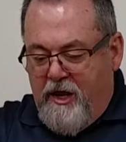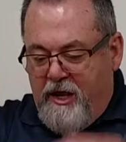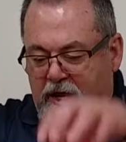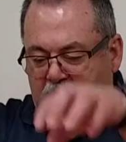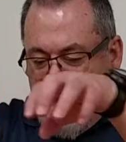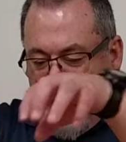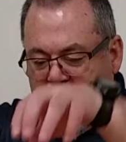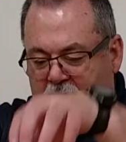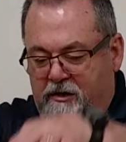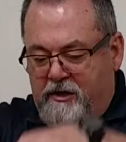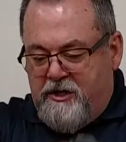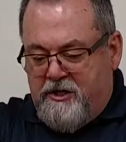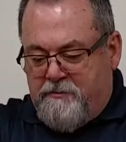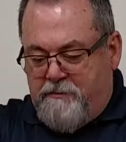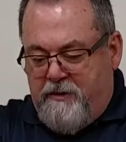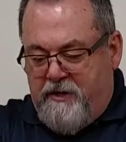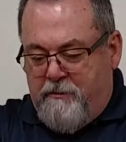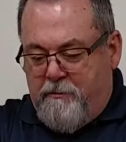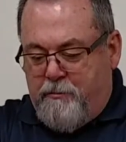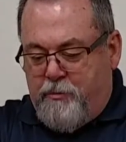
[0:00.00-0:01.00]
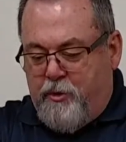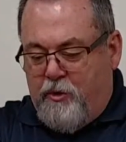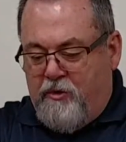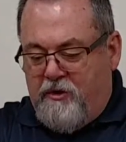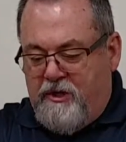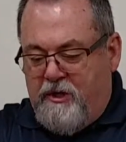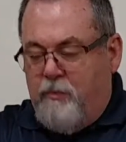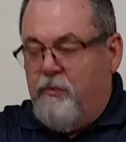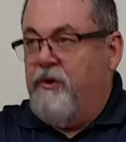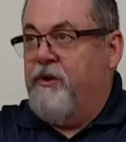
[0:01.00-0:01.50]
Air is being pulled
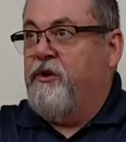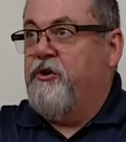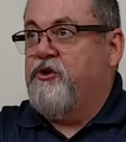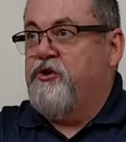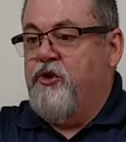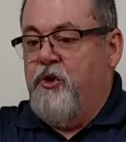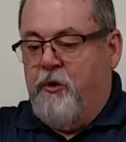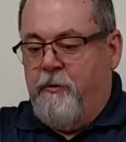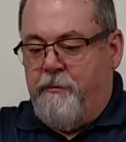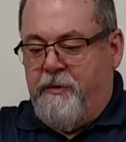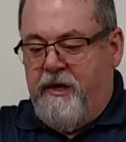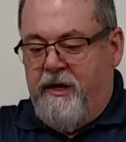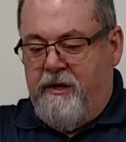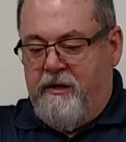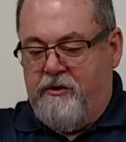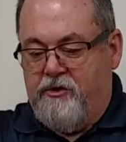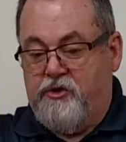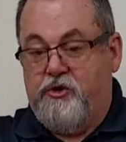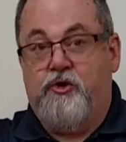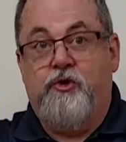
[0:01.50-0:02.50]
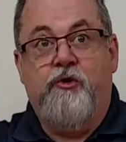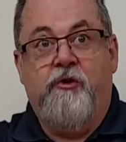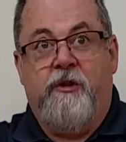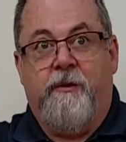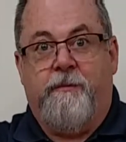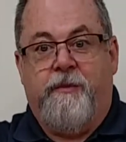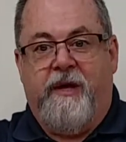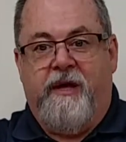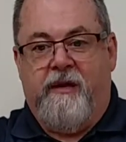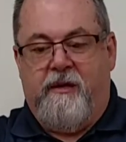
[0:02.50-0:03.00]
in where there's no panels to
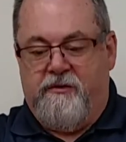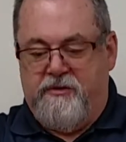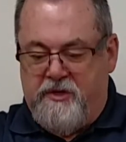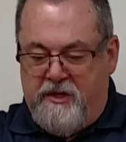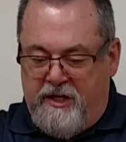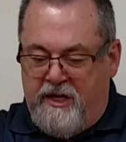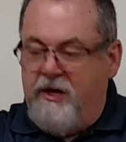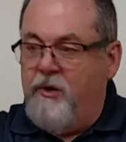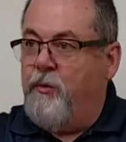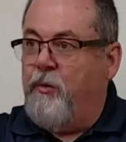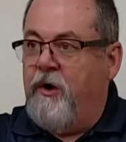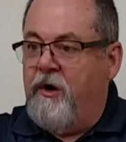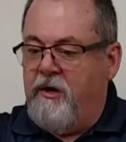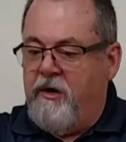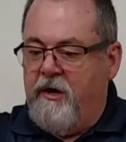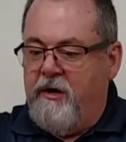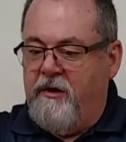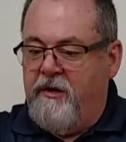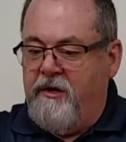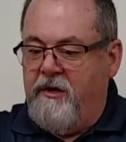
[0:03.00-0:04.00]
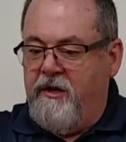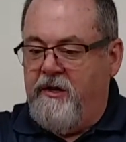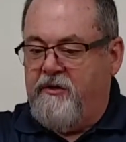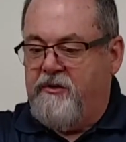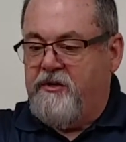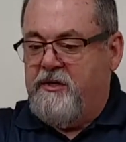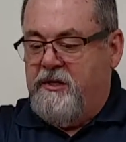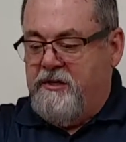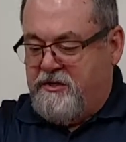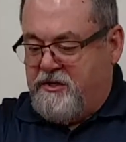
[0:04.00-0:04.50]
the panels, and any water underneath
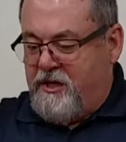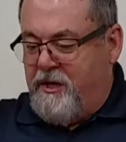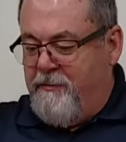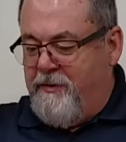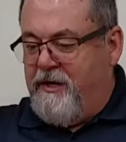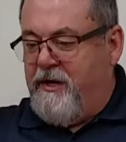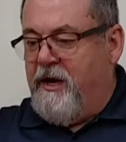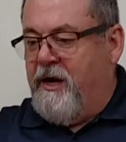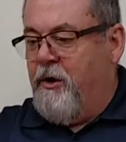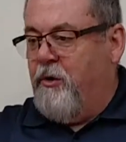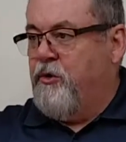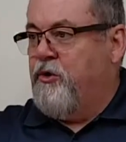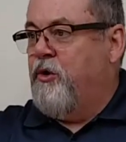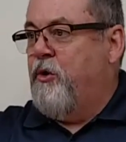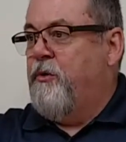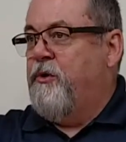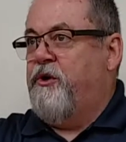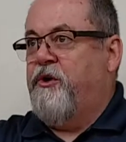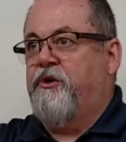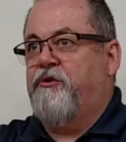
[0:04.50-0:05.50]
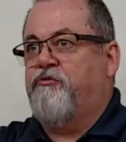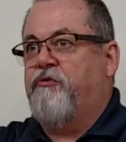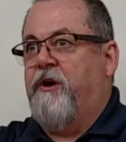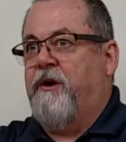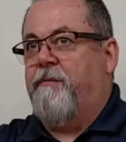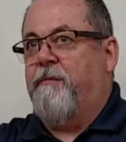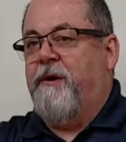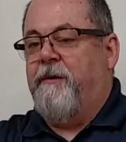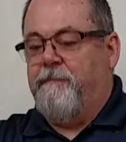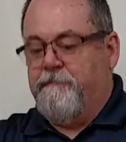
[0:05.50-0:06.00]
is coming out, going to your truck
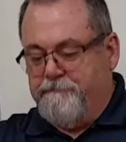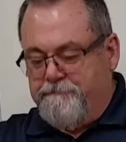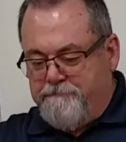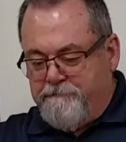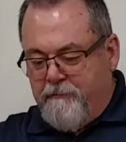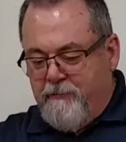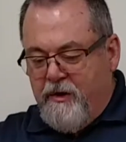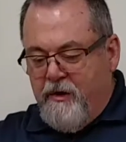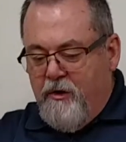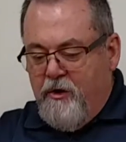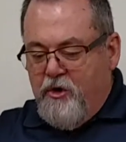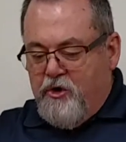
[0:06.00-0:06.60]
mount.